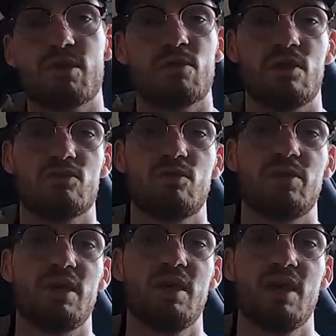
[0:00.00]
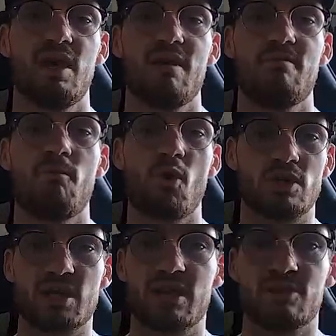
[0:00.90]
There will also be more
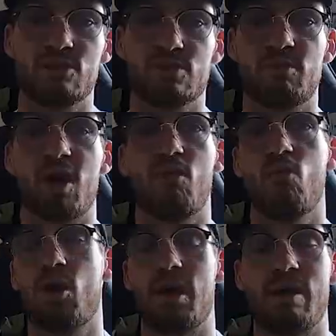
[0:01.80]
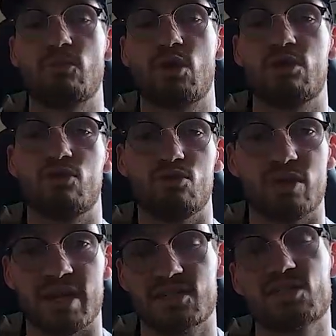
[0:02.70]
exciting news about what I'm gonna do
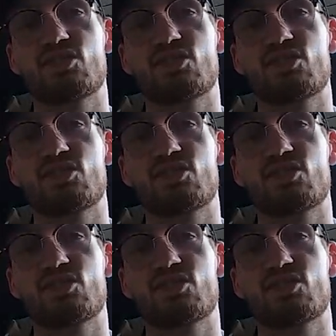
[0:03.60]
next.